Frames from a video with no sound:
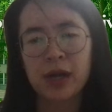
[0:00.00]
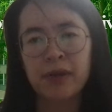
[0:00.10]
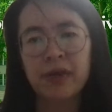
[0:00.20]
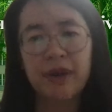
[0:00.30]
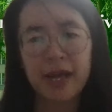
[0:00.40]

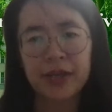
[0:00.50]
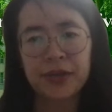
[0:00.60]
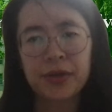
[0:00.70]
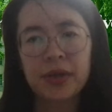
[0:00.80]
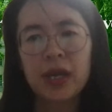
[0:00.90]

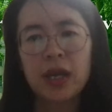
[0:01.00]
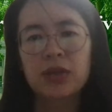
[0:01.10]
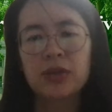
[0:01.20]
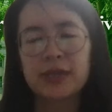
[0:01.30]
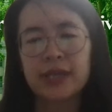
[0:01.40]
advisor
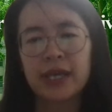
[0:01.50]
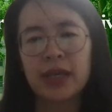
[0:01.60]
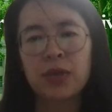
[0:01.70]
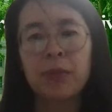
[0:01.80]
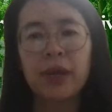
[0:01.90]
to see
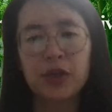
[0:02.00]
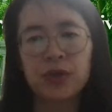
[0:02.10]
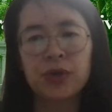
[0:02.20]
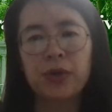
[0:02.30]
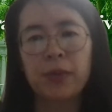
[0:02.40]
to make
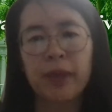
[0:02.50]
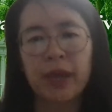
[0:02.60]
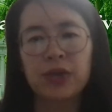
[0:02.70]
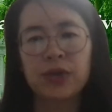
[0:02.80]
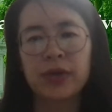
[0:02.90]
sure your
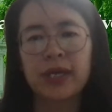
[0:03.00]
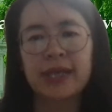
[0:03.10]
major is